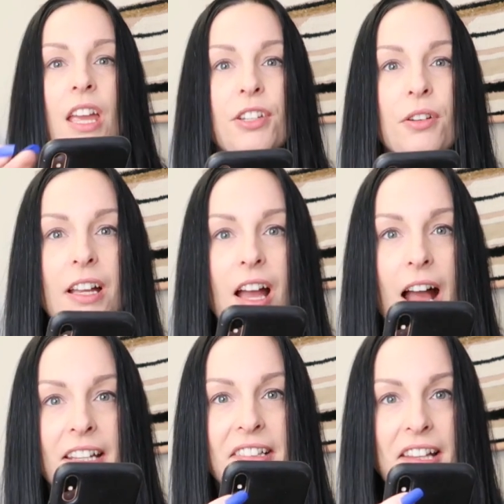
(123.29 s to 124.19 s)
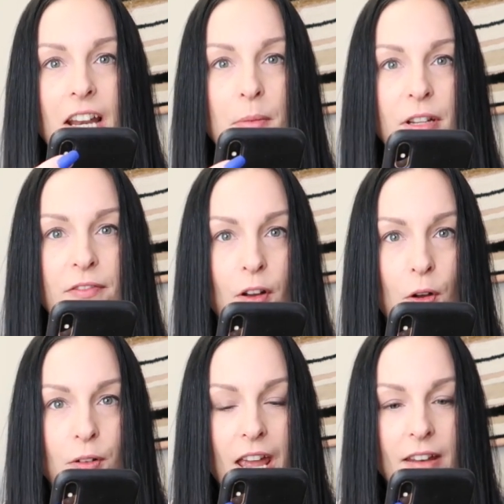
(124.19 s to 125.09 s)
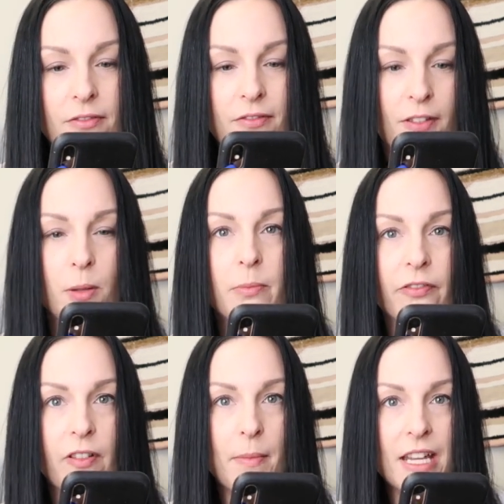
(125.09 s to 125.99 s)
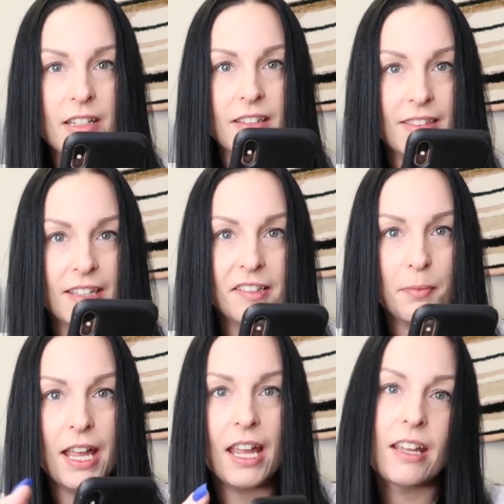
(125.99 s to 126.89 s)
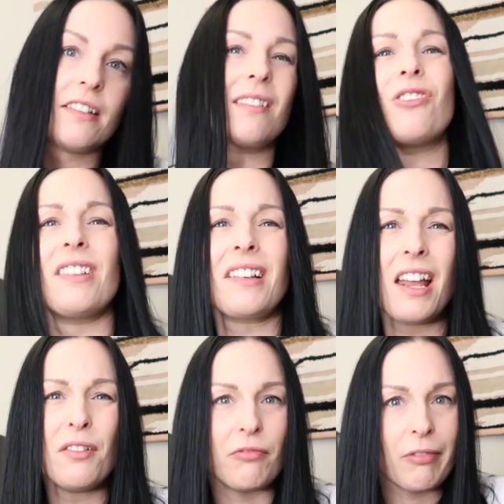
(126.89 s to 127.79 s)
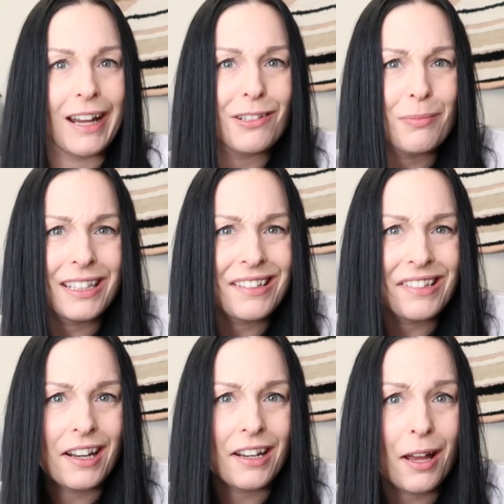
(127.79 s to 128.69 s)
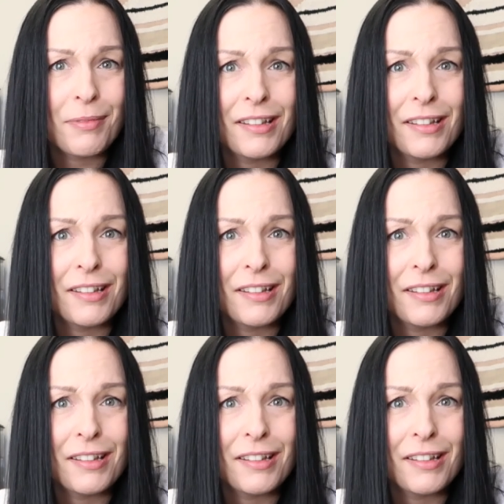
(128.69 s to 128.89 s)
you can kind of set up your phone and film from it this way. So just kind of randomly set it up